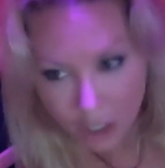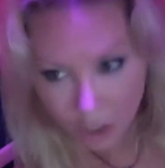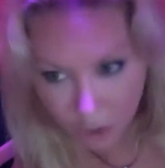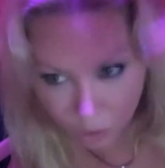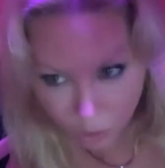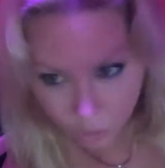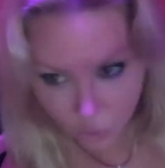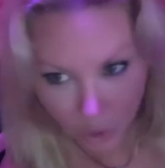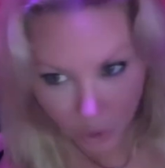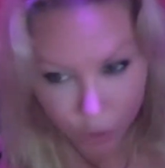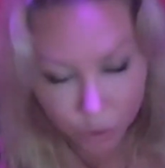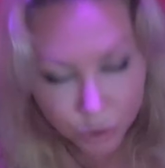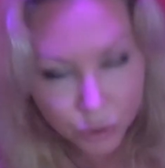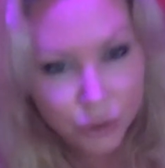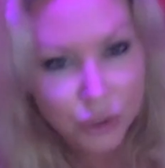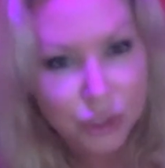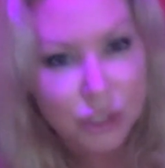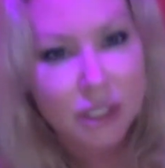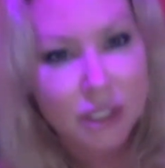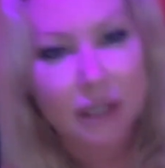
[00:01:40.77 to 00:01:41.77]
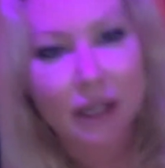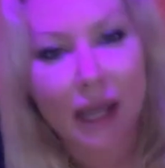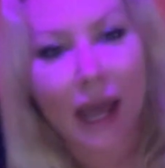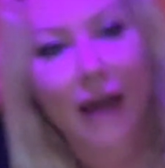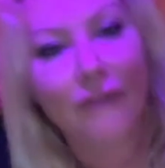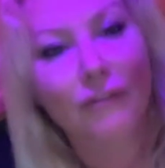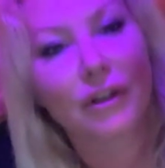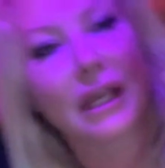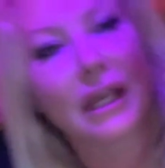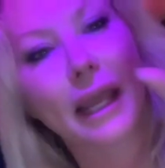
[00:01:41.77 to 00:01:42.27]
learn to
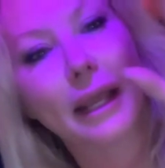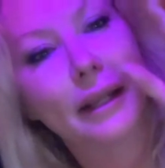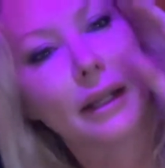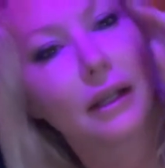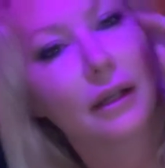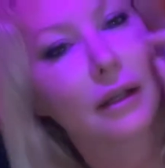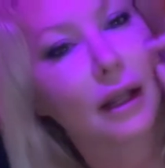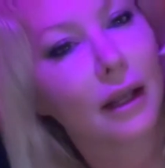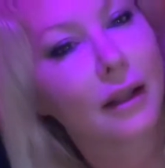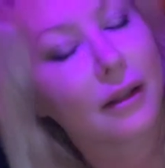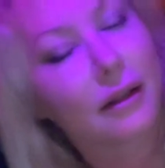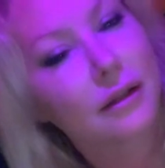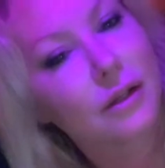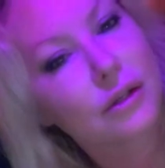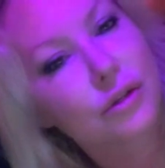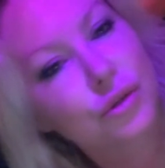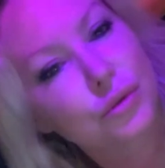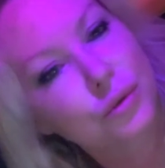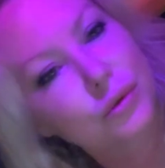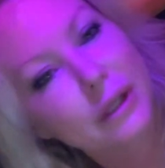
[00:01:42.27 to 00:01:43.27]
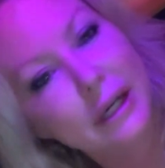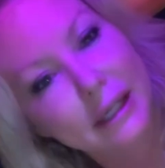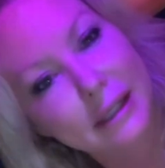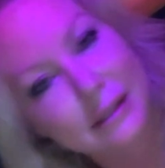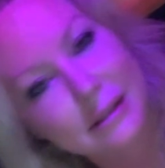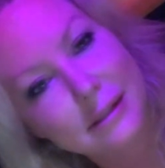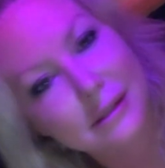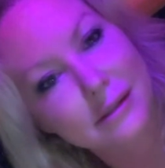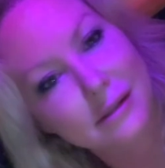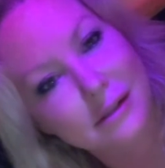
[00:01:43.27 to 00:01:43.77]
navigate it and the
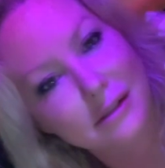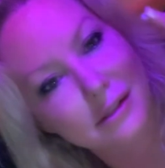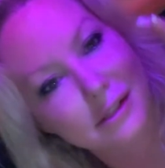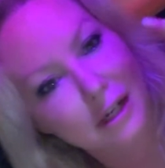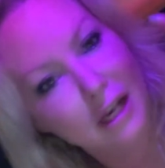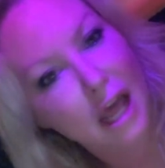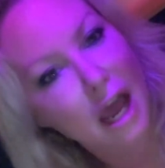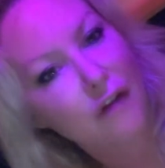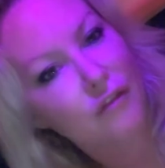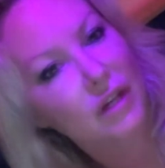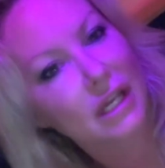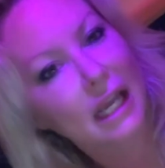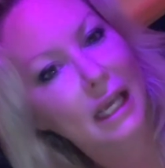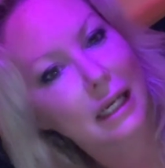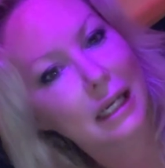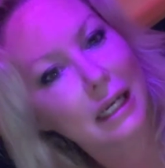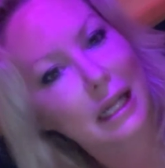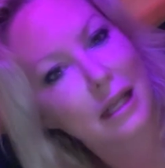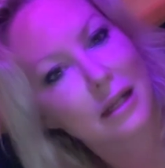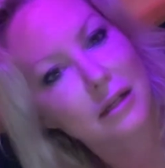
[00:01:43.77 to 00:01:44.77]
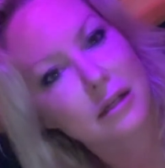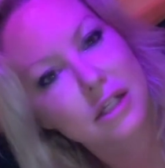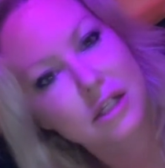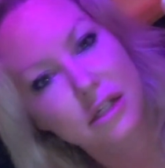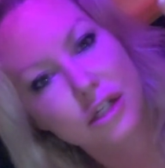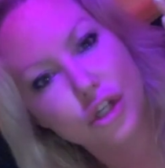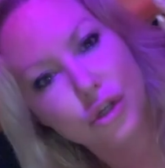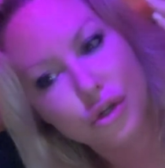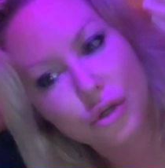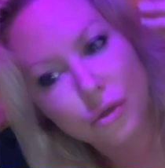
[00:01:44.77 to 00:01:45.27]
tricks to navigating it and
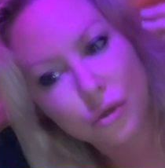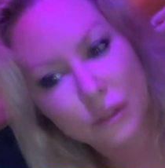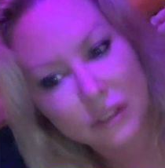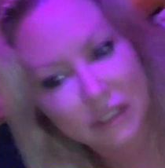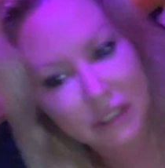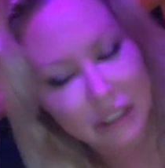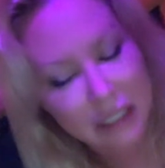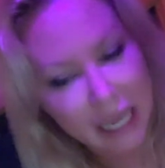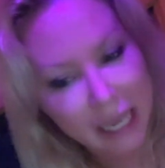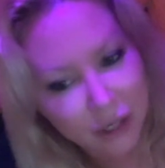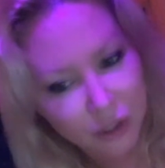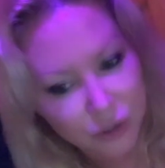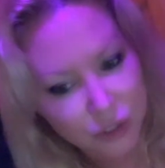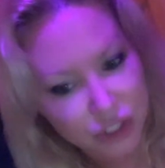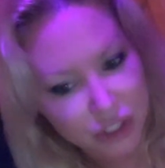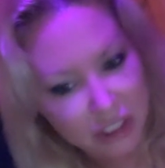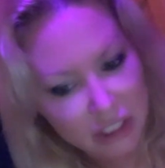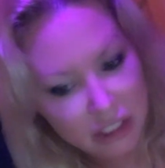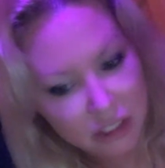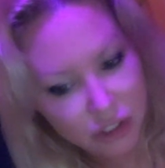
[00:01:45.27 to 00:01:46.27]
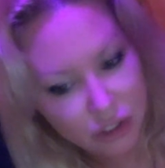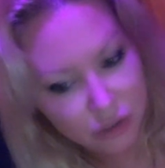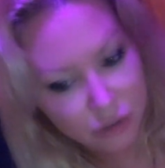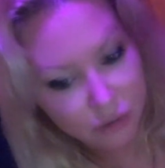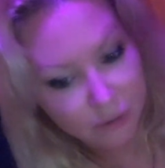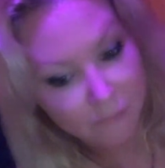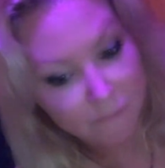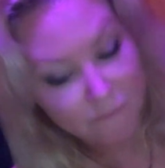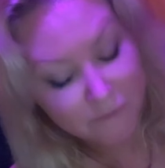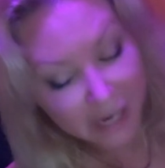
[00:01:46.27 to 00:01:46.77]
to using energy to
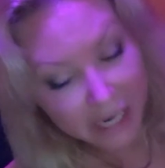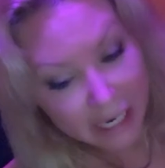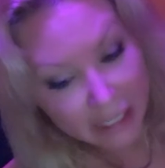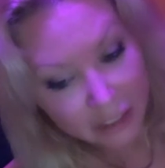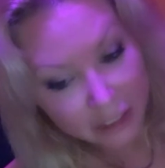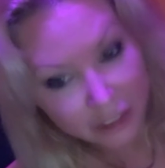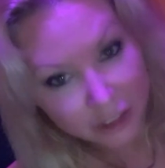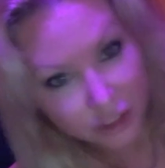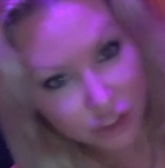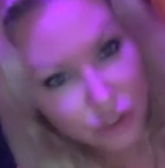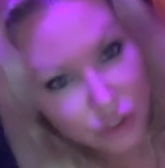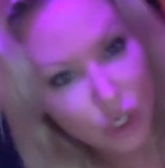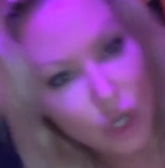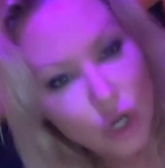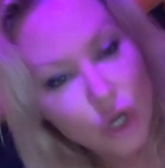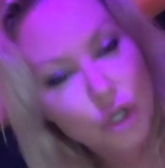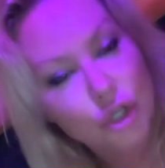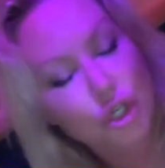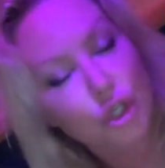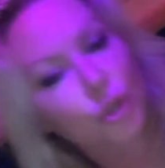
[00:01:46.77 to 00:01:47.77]
your advantage to